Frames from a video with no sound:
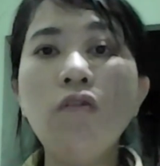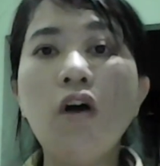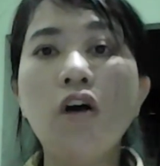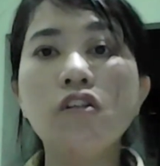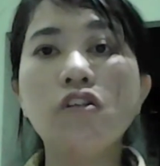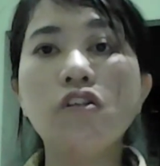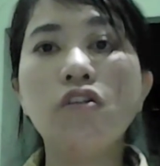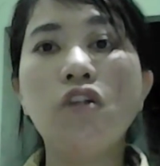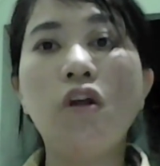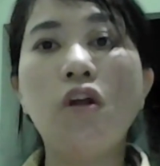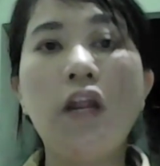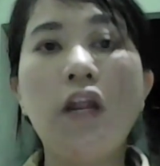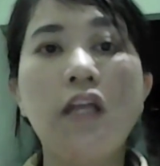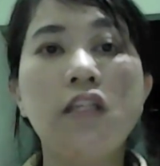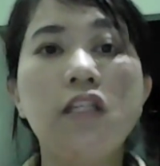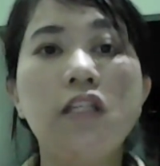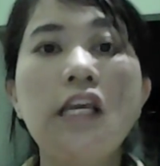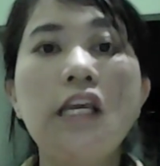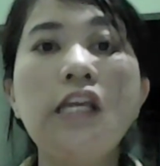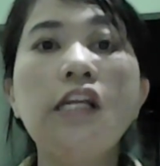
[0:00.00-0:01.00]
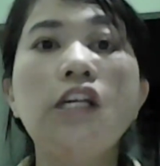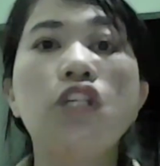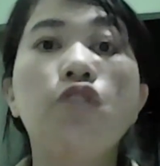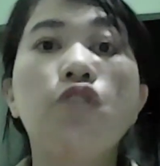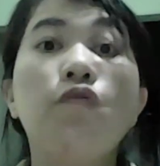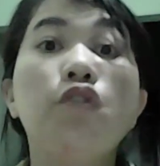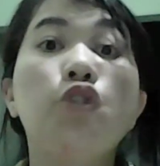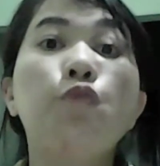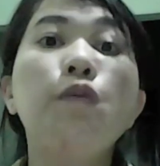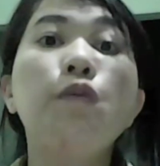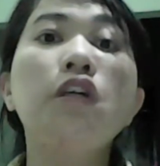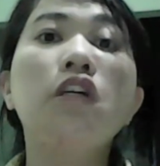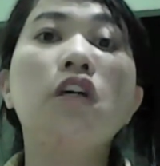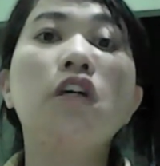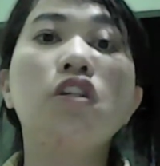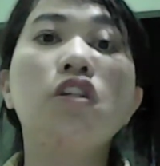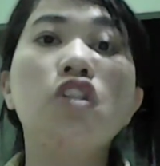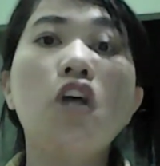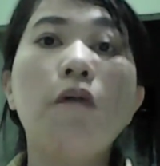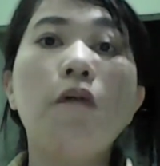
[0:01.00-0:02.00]
also known as English for
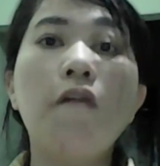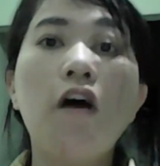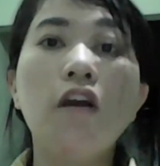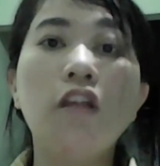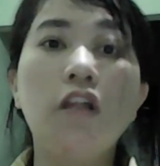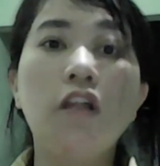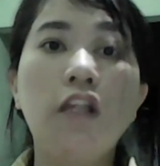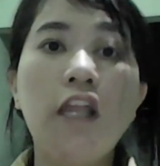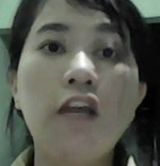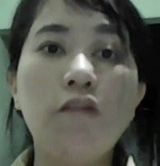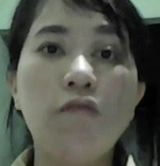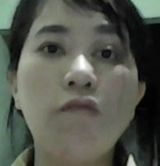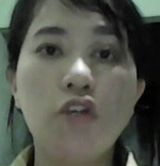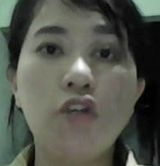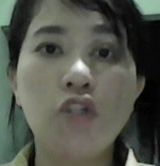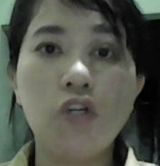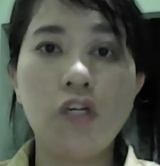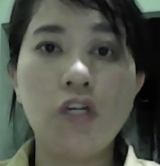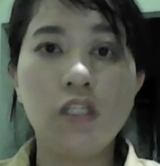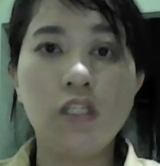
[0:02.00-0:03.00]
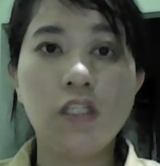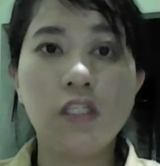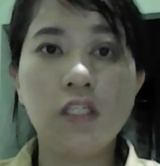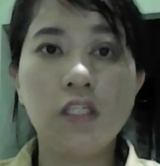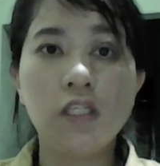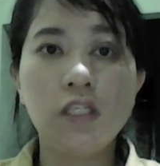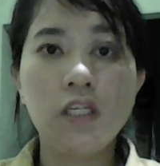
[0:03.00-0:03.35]
speakers of other languages.